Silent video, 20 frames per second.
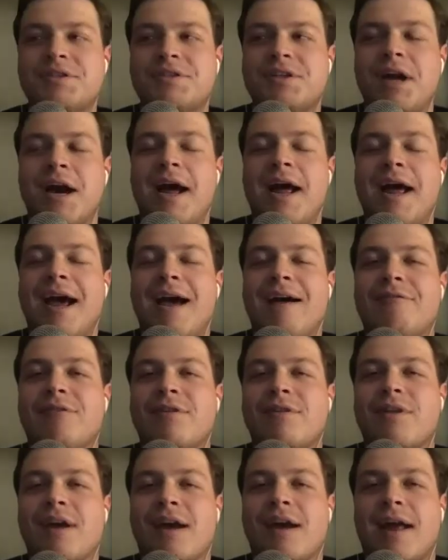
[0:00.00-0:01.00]
I have,
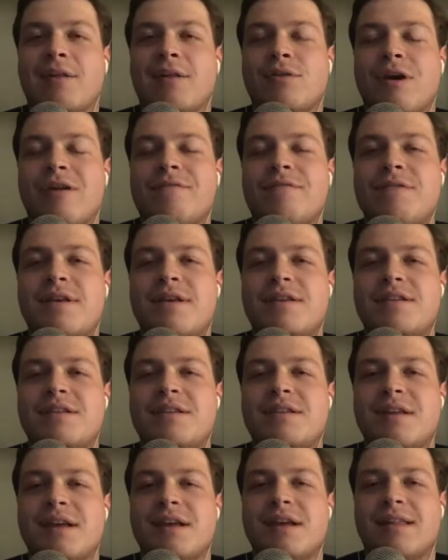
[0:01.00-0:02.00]
and like, I love this,
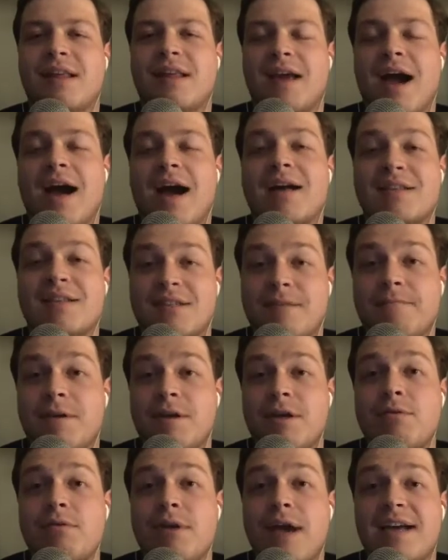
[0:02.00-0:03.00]
like the concept that
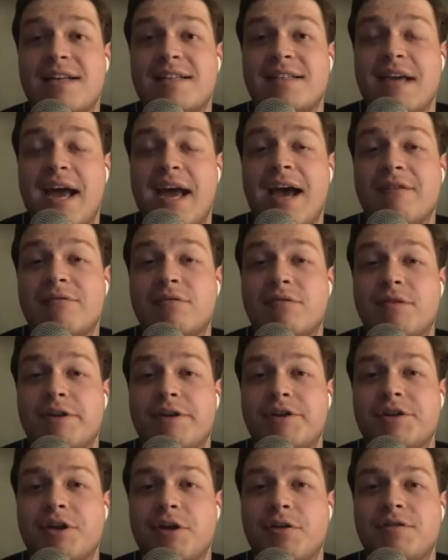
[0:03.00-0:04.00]
you guys have of your
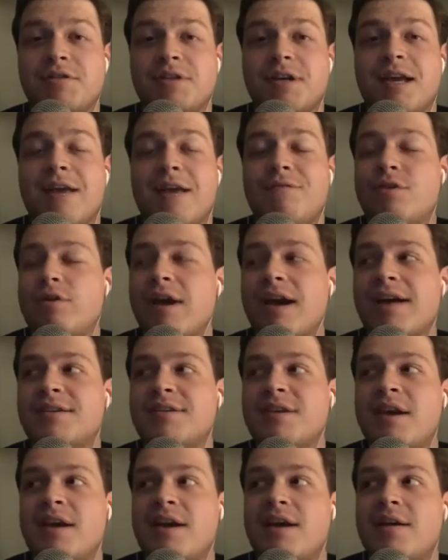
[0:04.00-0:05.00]
show is like, have you
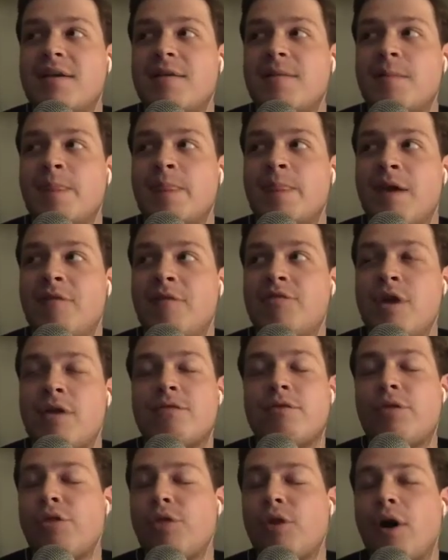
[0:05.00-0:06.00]

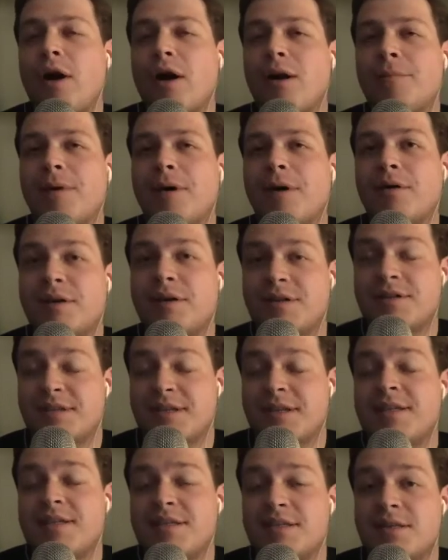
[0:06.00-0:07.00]
ever thought about, because
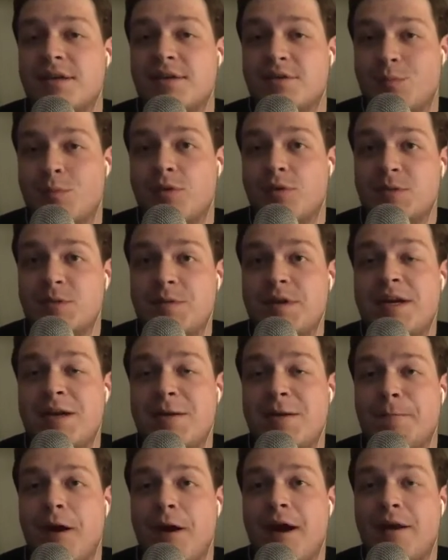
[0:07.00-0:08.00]
it is a sports media
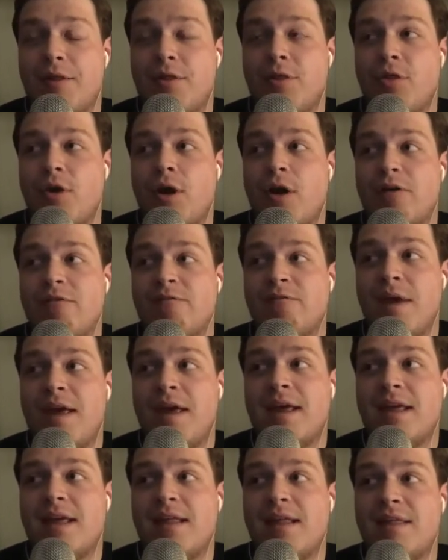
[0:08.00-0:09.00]
brand, thought of
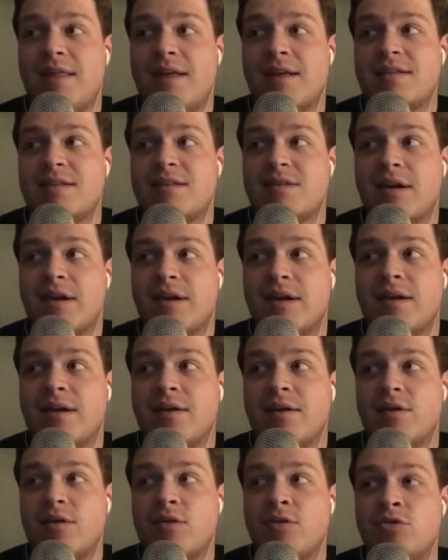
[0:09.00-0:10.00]
making this, like
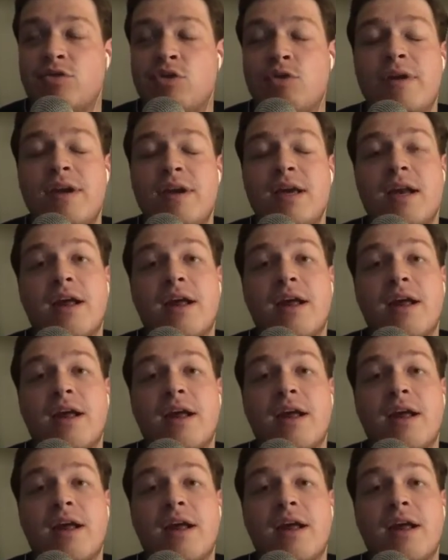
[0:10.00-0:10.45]
doing it